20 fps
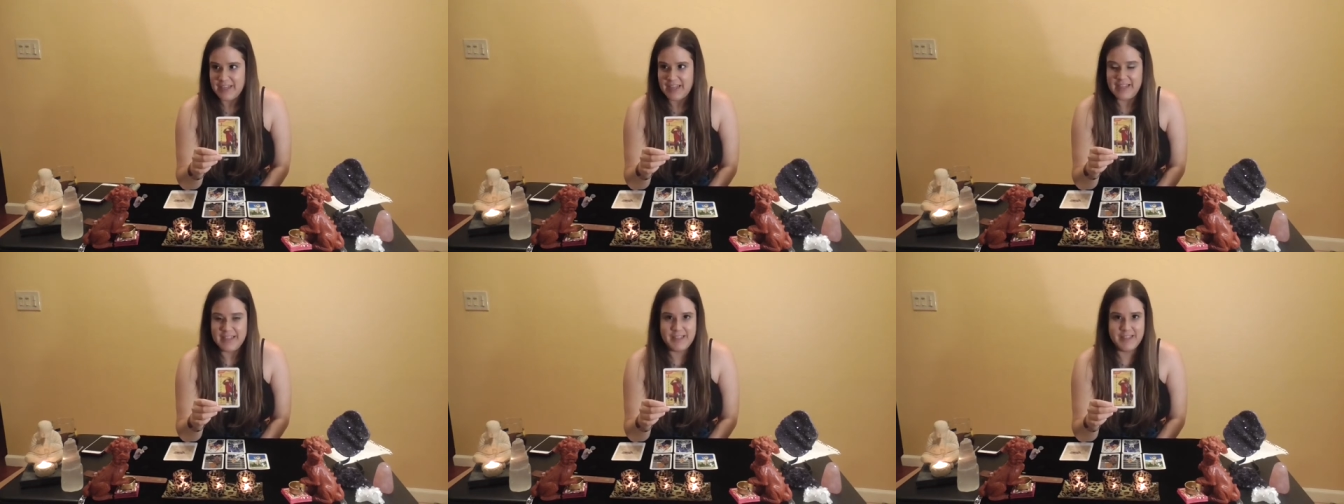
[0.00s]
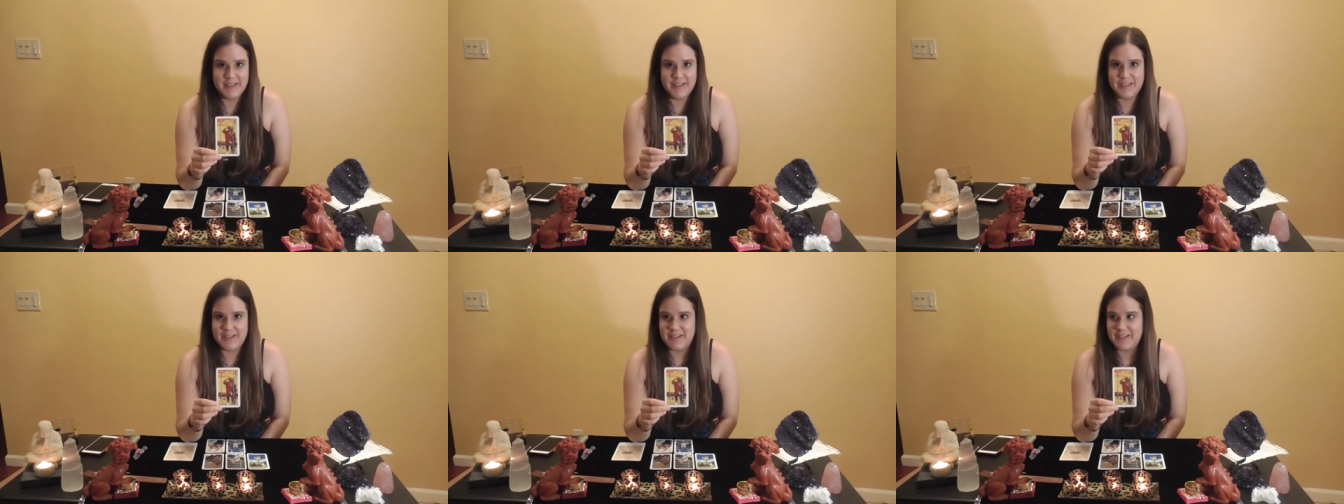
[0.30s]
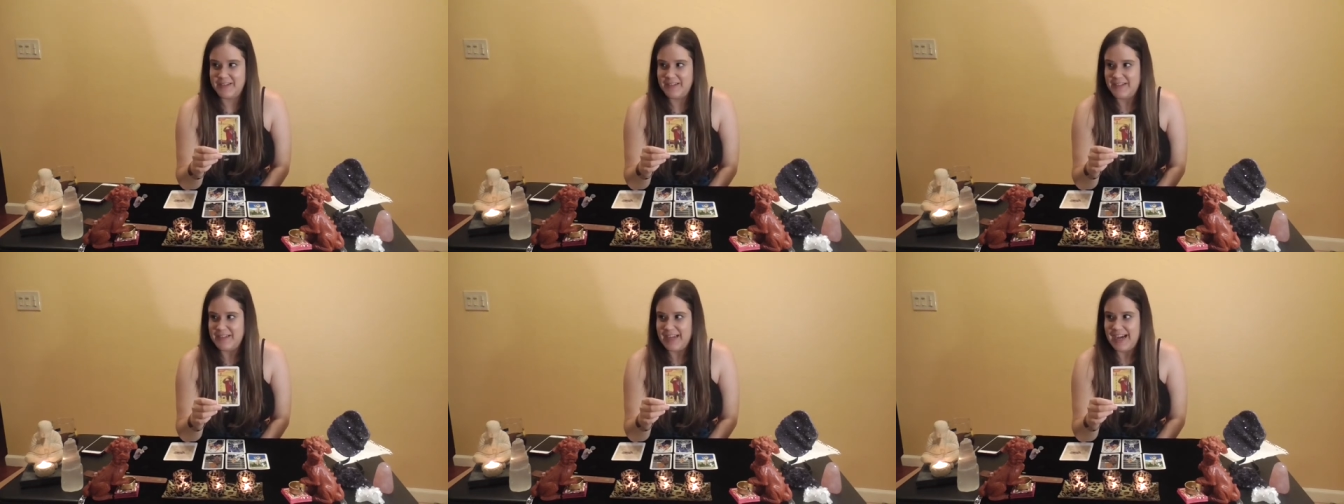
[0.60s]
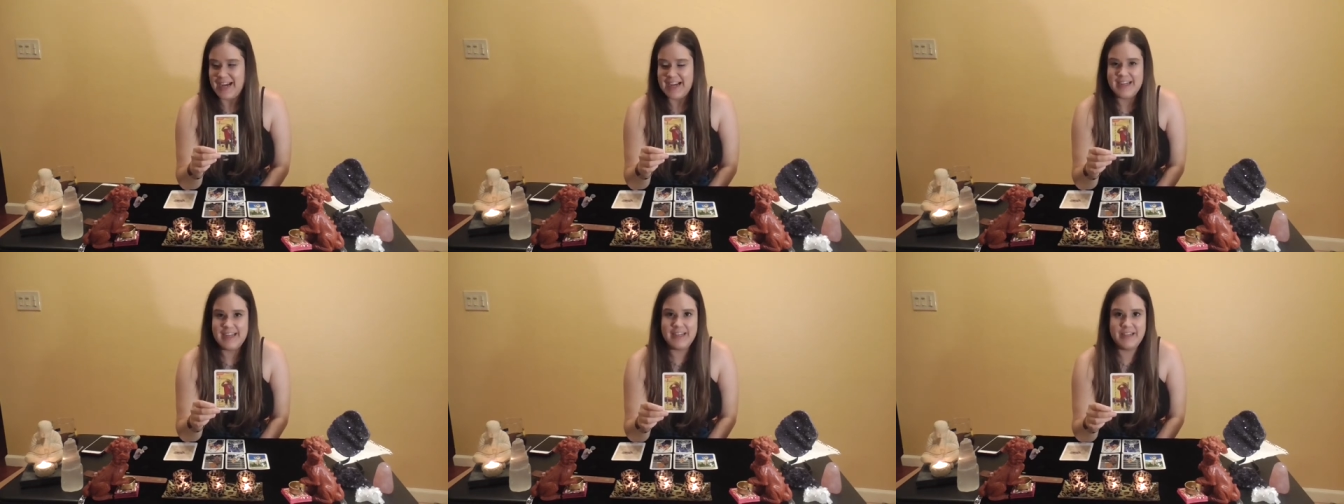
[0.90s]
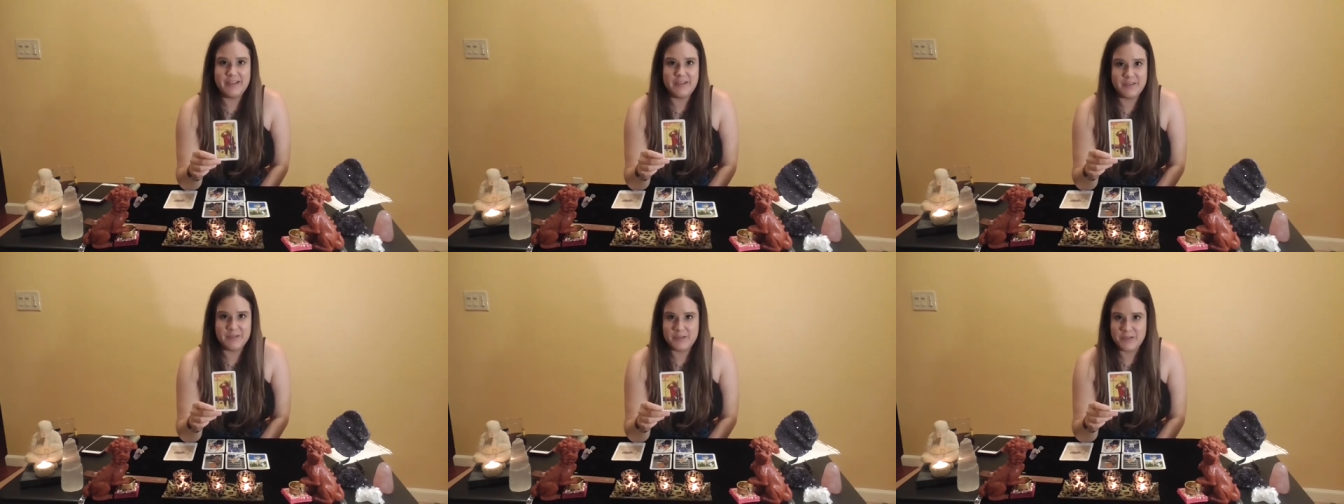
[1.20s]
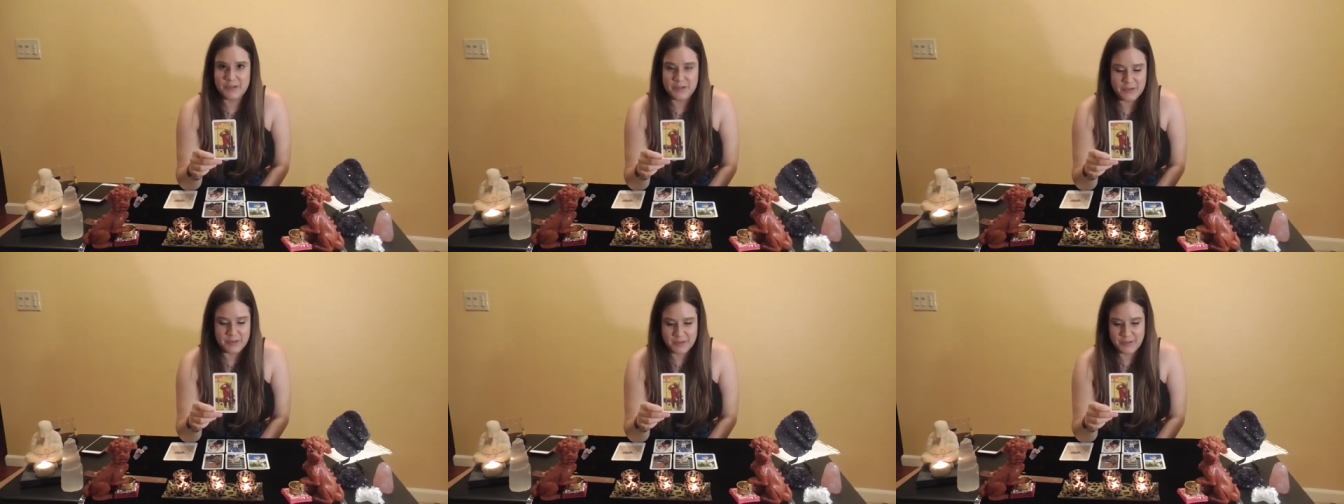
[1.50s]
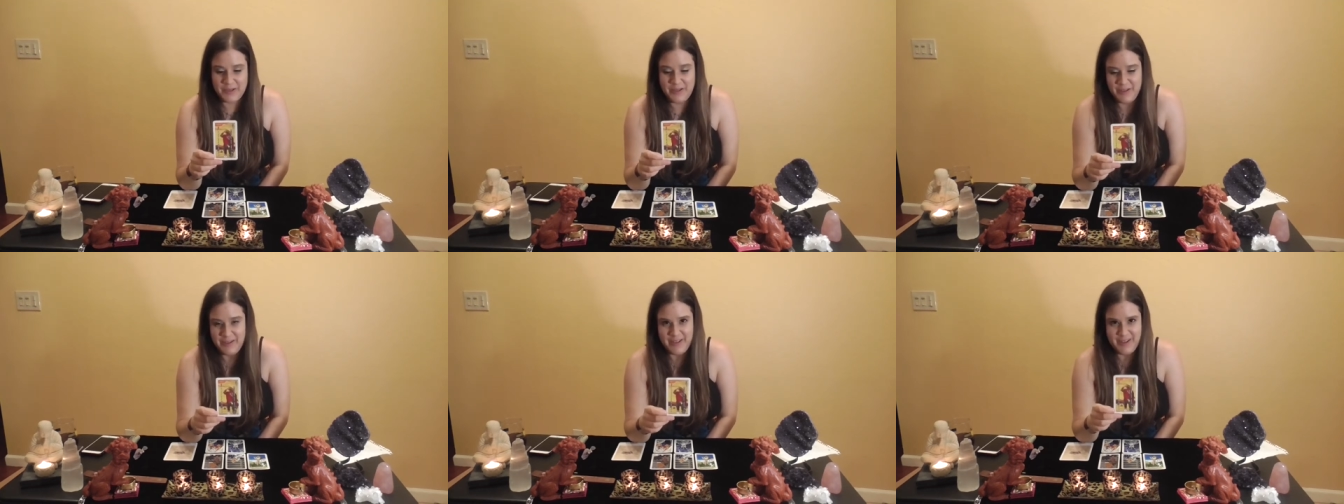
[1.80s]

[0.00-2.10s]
until they're 90 years old.